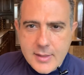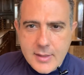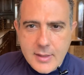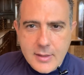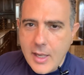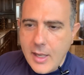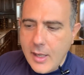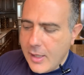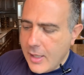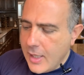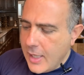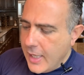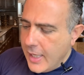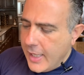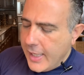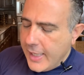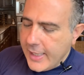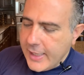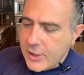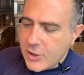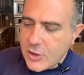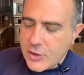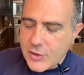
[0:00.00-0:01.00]
And
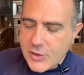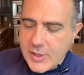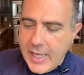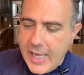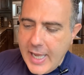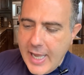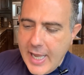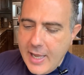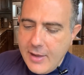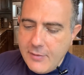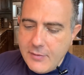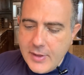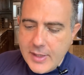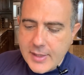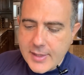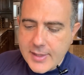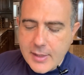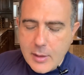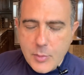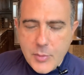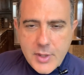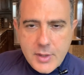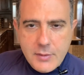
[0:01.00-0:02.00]
he just have
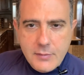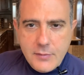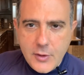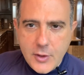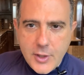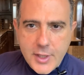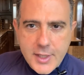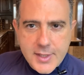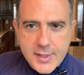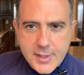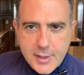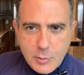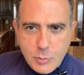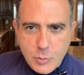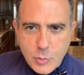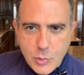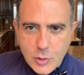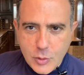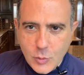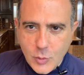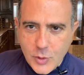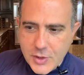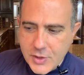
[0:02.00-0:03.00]
something very
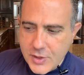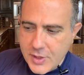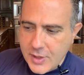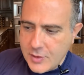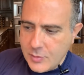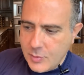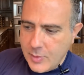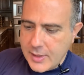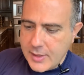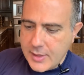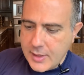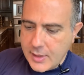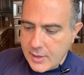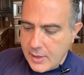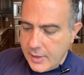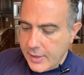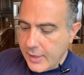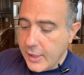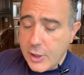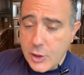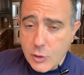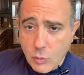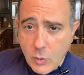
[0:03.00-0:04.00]
simple, which is basically
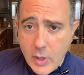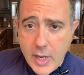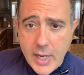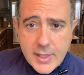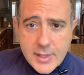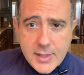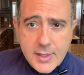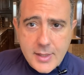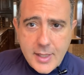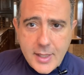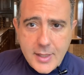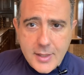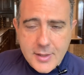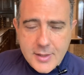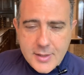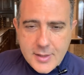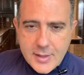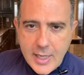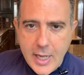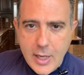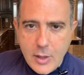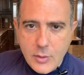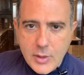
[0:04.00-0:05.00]
he writes things
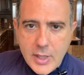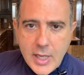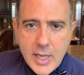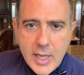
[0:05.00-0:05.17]
down